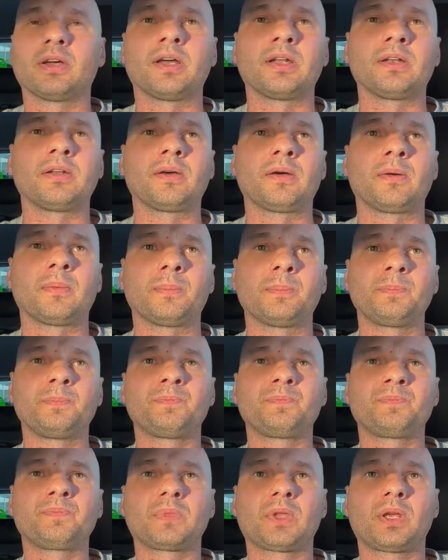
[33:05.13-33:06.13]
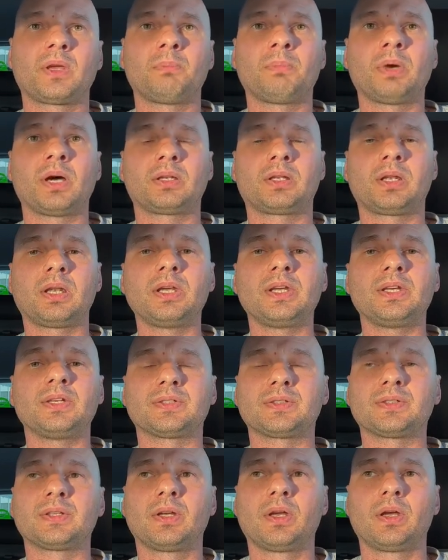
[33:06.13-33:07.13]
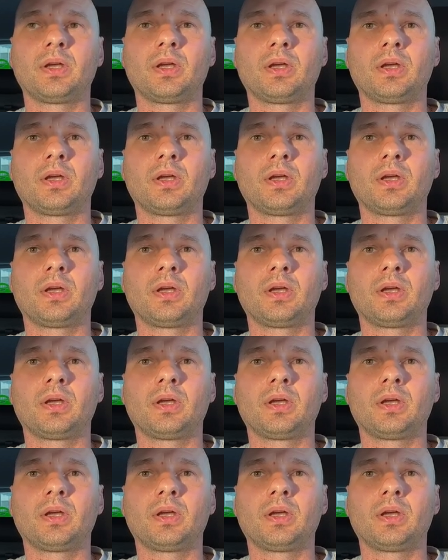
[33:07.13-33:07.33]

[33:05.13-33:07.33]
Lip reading: And but at least